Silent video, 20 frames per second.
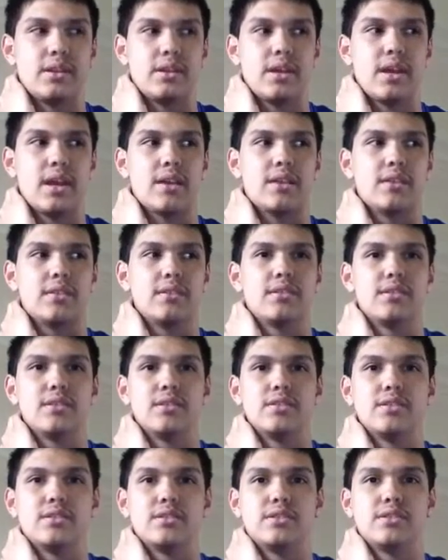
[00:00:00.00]
Yeah.
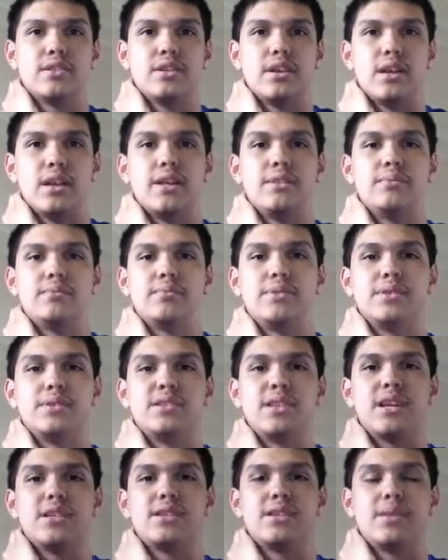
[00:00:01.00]
So, and
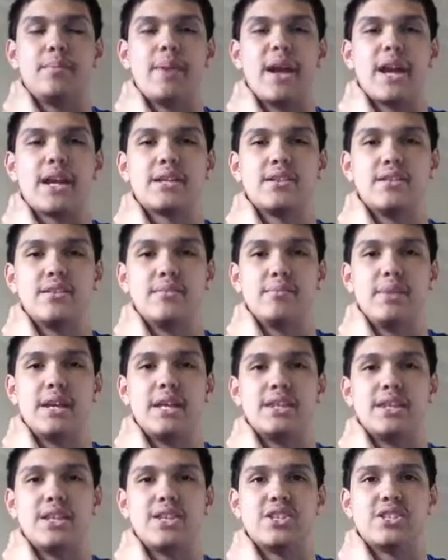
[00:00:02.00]
besides the package, it
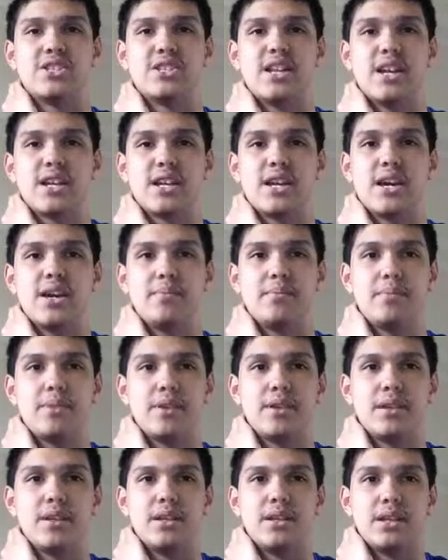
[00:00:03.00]
made the
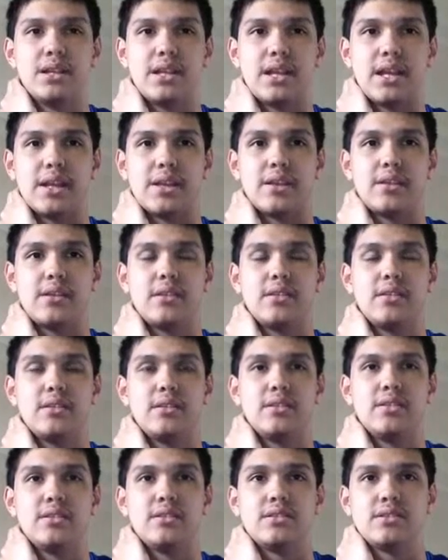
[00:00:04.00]
like
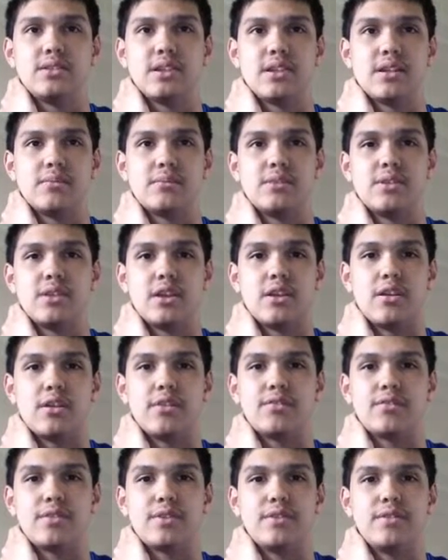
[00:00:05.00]
suck up to the
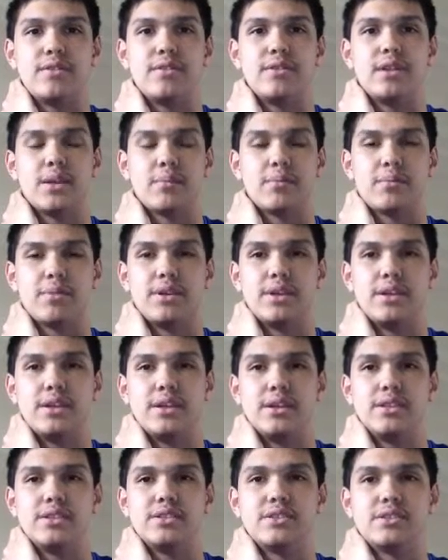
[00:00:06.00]
car in front of you, like pretty
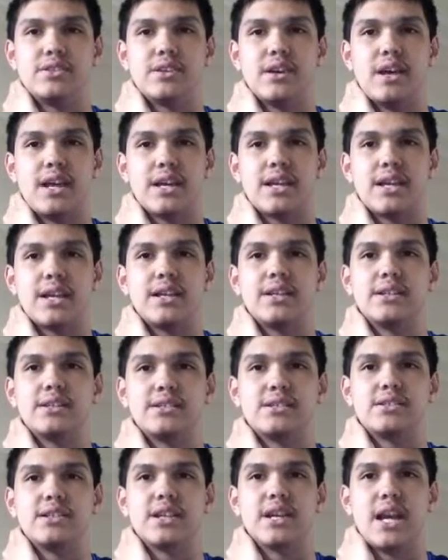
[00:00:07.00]
good. So I kind
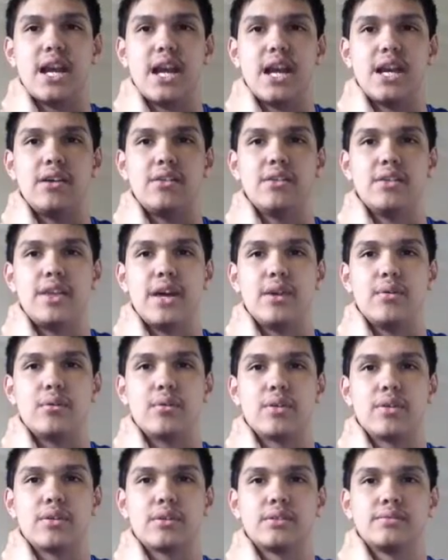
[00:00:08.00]
of saw how that
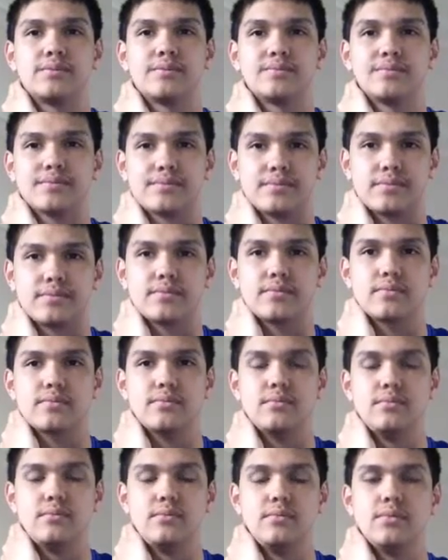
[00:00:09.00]
worked.
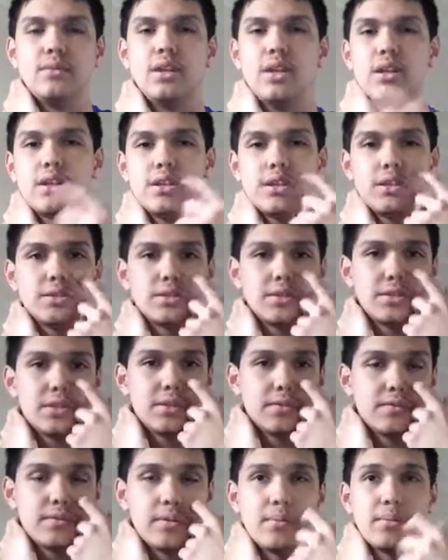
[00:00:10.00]
And
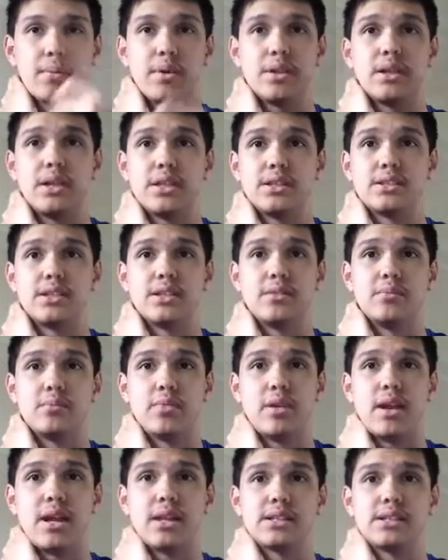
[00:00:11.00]
also, from what I saw in
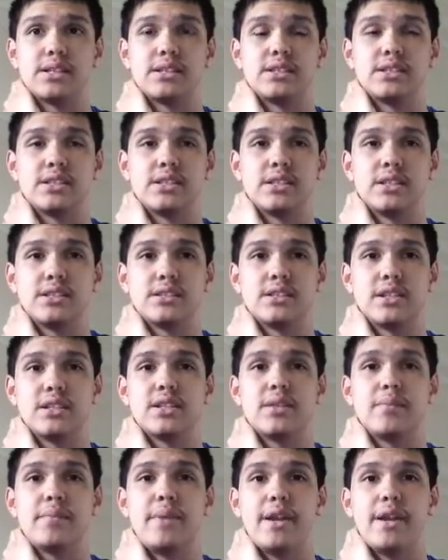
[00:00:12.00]
practice, I saw the